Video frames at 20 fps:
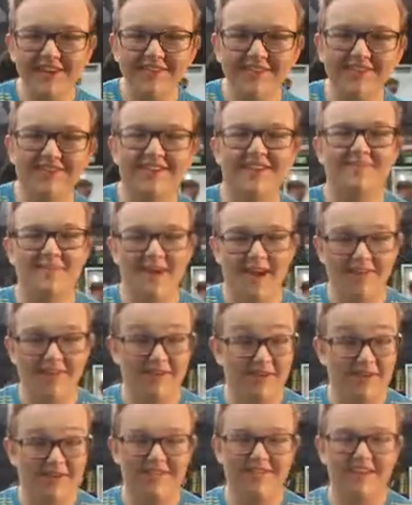Finch, and my
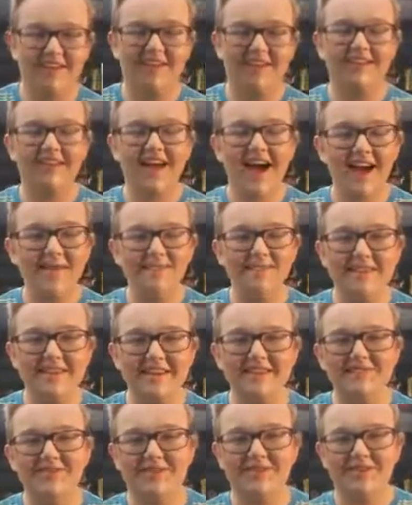favorite song is I
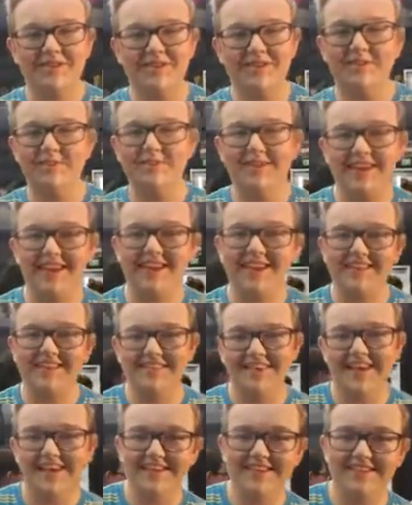Believe in You
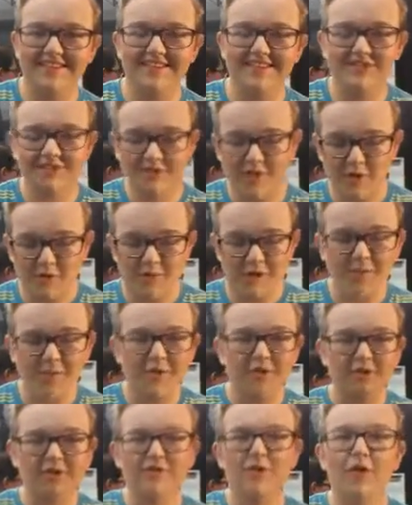because I get to show my
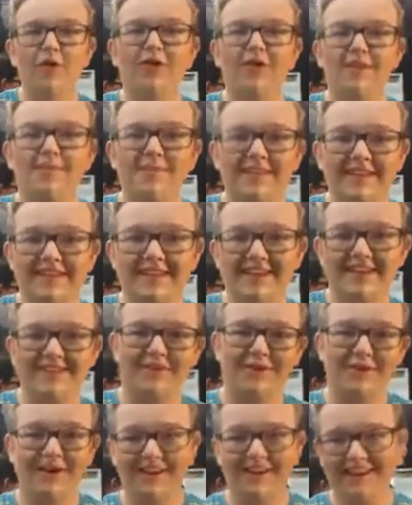most vocal ability
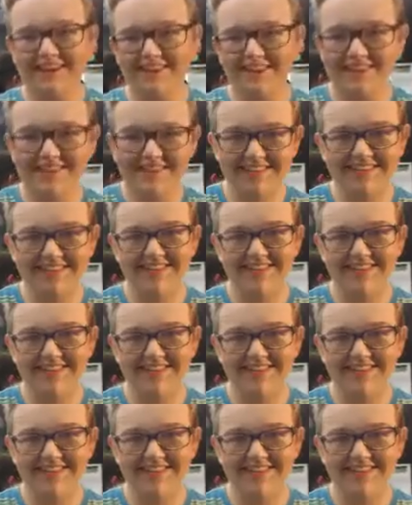during it.